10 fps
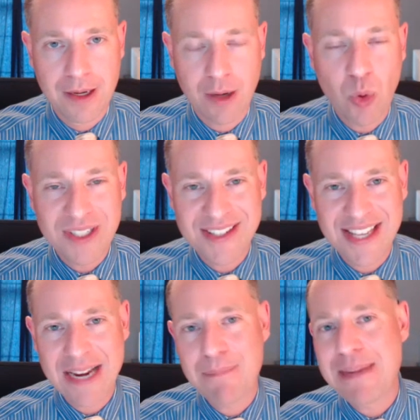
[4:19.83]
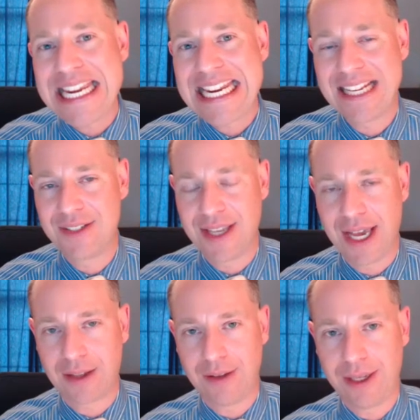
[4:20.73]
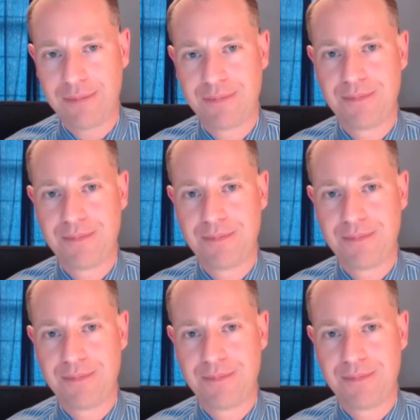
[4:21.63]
Now, what does that mean exactly?